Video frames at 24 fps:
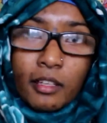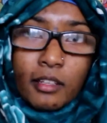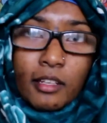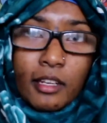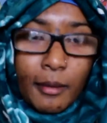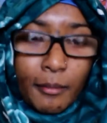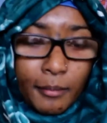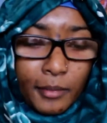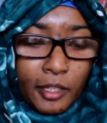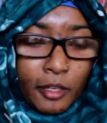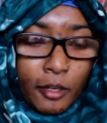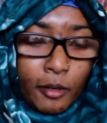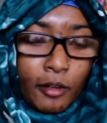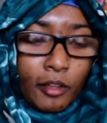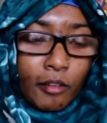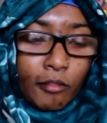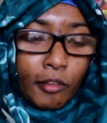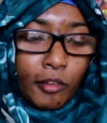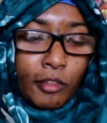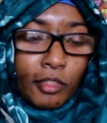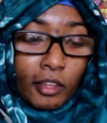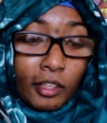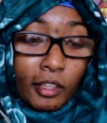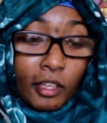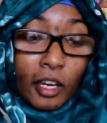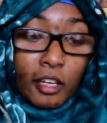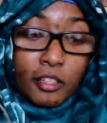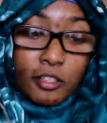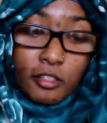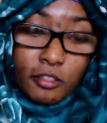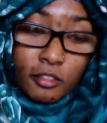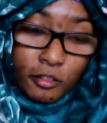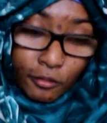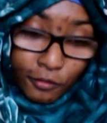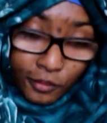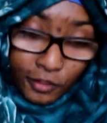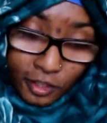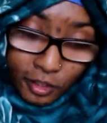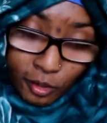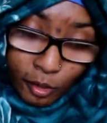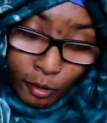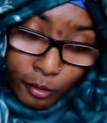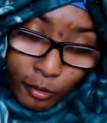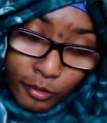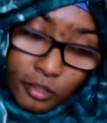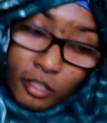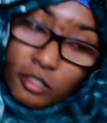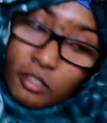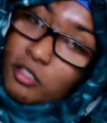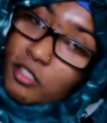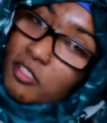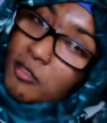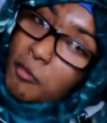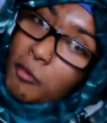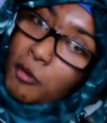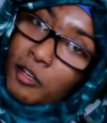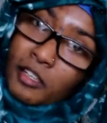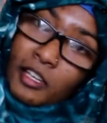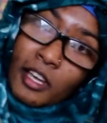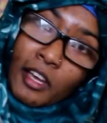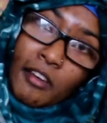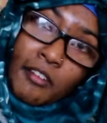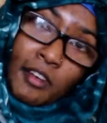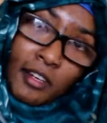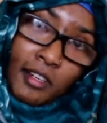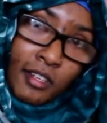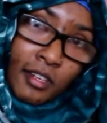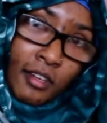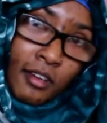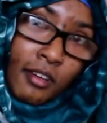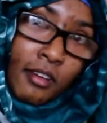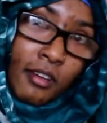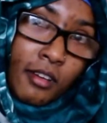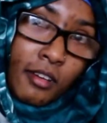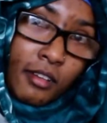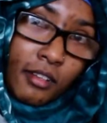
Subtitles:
Let me know if you think I should do videos on just one character